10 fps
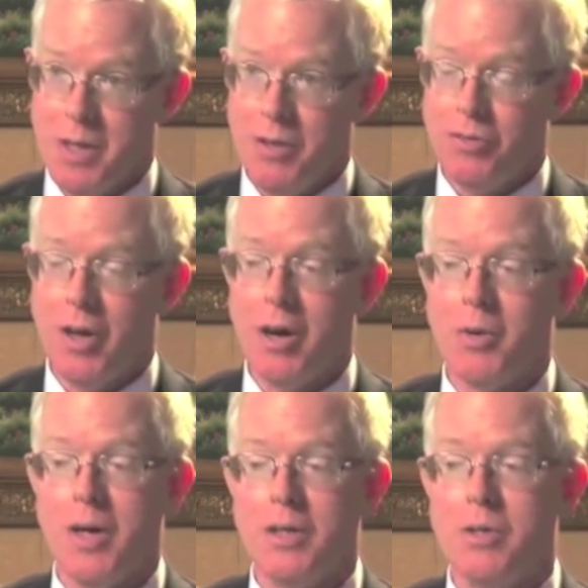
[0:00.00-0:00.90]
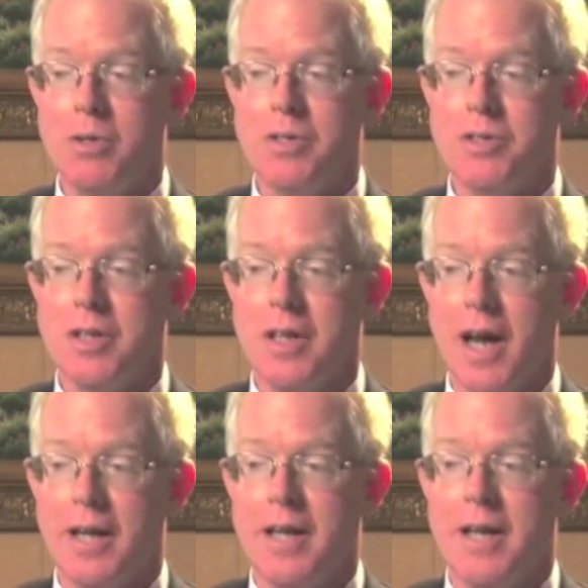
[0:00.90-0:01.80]
So you can see
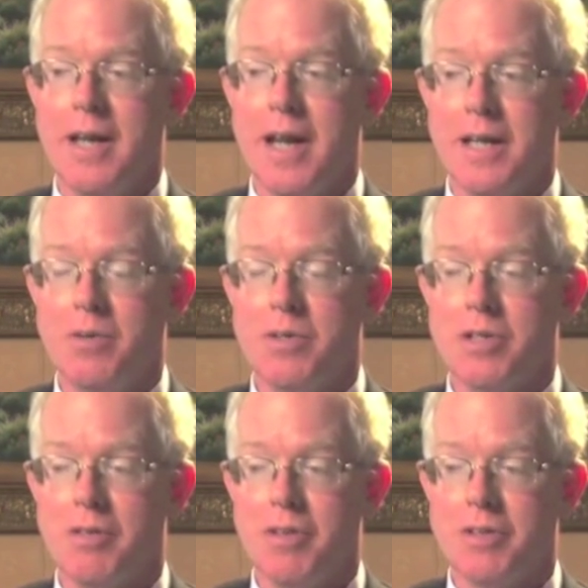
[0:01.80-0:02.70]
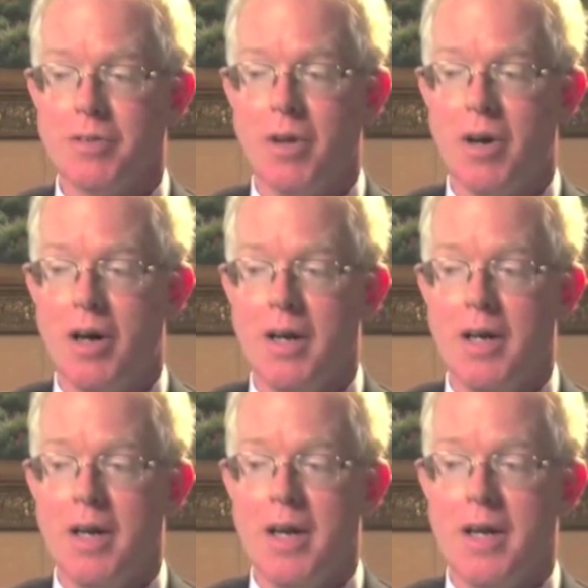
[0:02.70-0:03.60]
that ignorance of this law
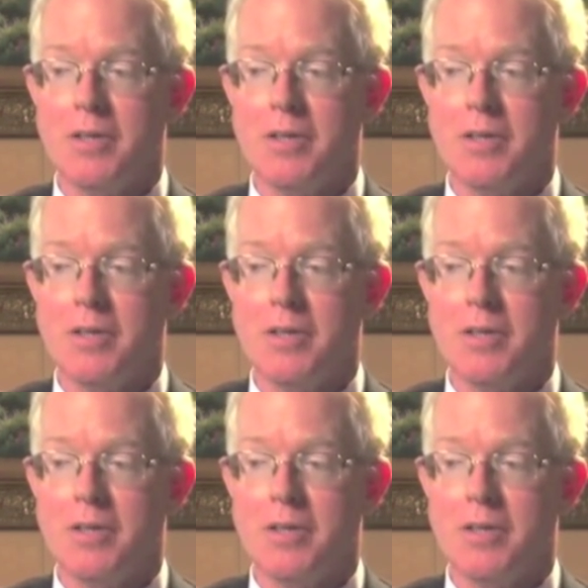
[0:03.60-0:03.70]
is